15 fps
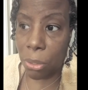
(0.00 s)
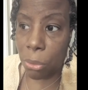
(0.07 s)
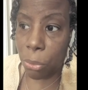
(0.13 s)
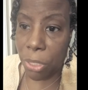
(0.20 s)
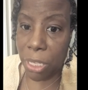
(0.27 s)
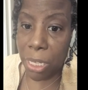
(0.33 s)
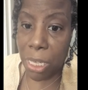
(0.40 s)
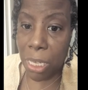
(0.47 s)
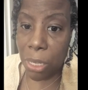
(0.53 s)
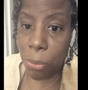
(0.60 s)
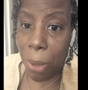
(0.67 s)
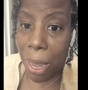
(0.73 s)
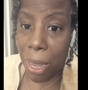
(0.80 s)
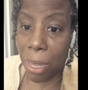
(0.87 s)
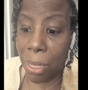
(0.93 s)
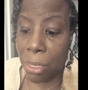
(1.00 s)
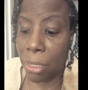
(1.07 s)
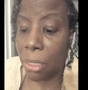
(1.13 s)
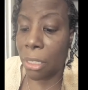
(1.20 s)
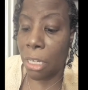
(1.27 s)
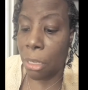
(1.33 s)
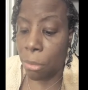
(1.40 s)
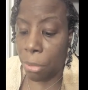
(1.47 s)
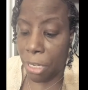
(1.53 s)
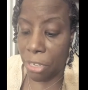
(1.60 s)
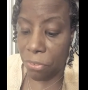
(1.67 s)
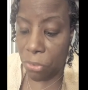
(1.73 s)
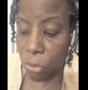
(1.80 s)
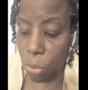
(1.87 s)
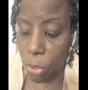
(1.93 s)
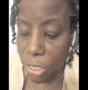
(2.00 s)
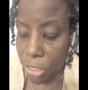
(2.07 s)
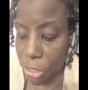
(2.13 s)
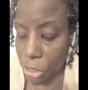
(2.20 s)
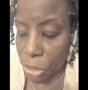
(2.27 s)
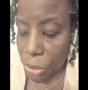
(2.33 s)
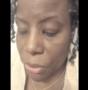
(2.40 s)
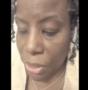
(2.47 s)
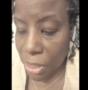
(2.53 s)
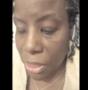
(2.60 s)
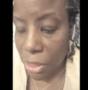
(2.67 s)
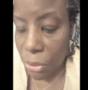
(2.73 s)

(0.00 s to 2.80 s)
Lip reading: with the quinoa. But if you want to use this